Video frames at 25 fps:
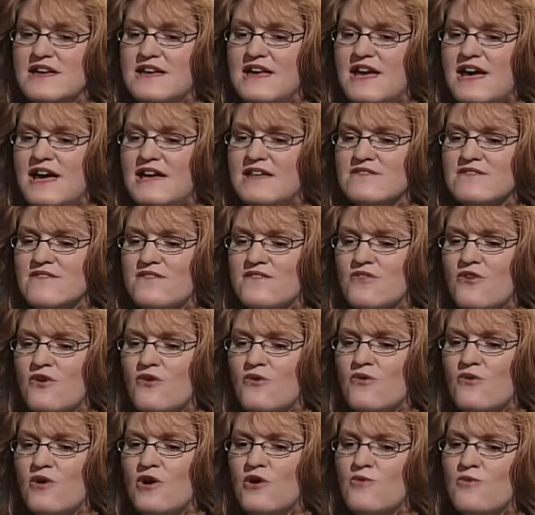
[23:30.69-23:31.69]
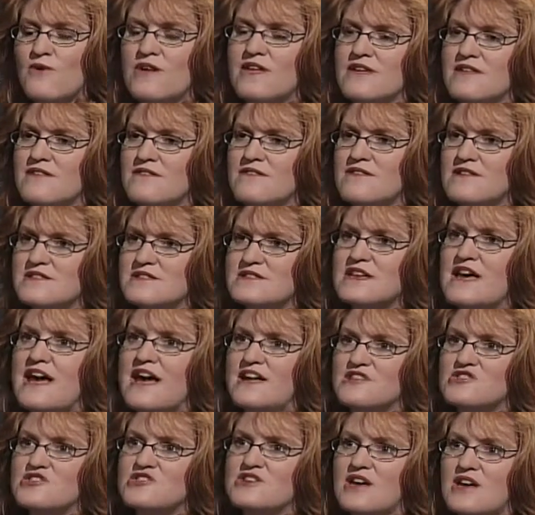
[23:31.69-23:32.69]
And so we need to
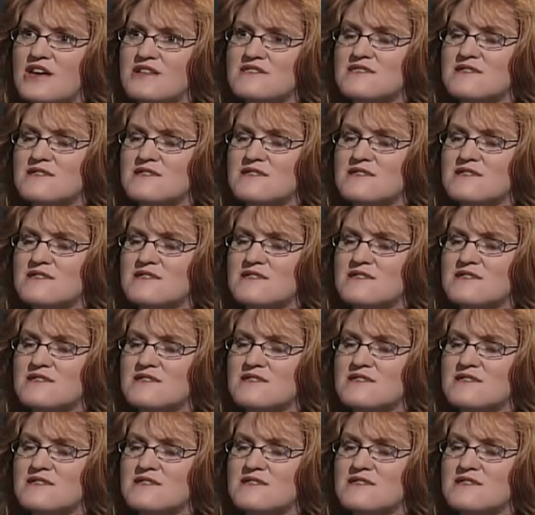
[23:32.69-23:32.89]
educate